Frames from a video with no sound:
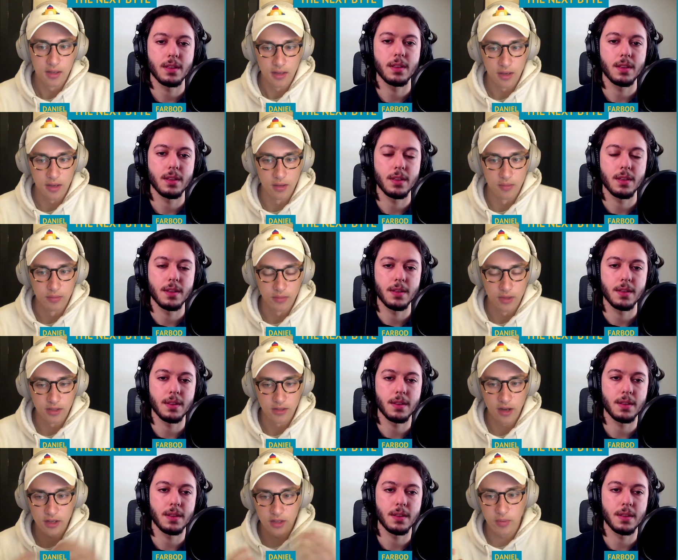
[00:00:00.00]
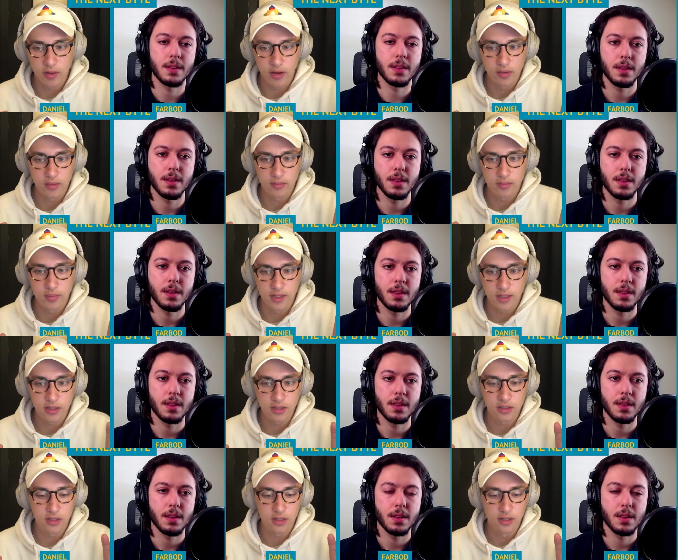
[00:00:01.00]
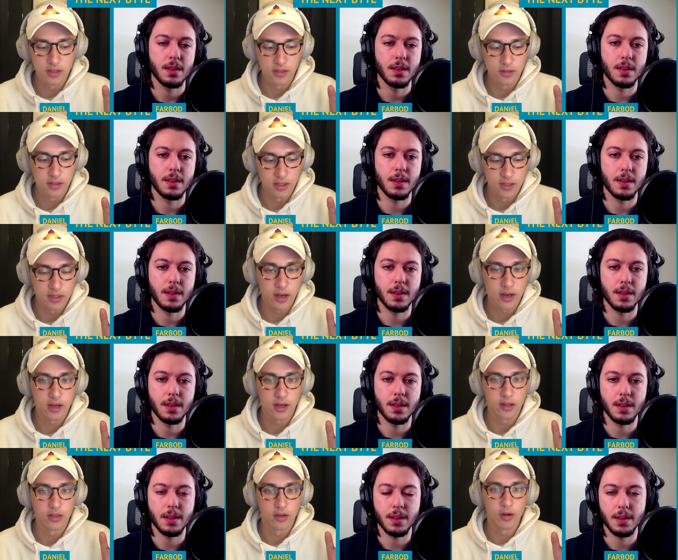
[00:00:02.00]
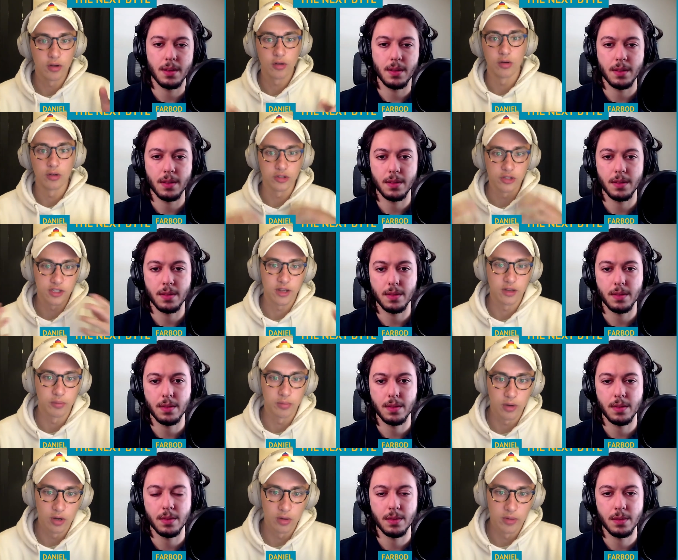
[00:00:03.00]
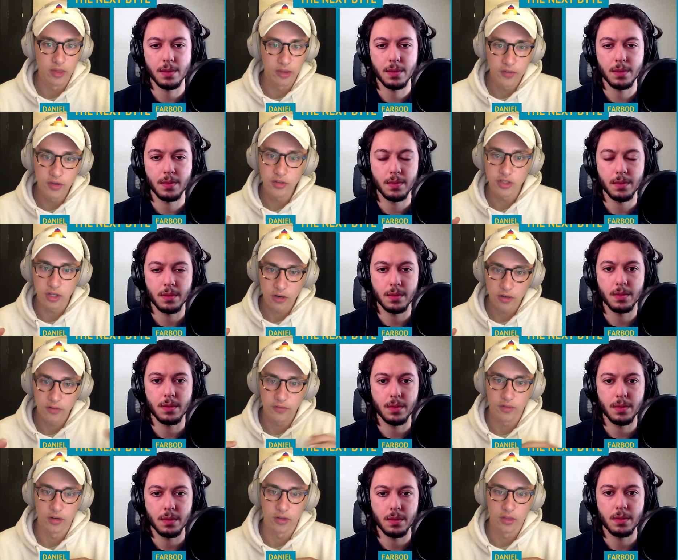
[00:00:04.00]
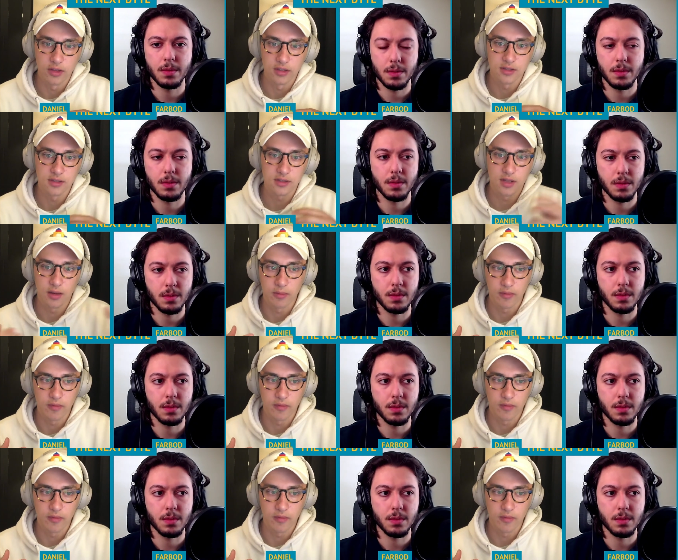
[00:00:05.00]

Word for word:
Speaker 1: Um, they talked about potentially designing their own ultrasound probe in the future for this type of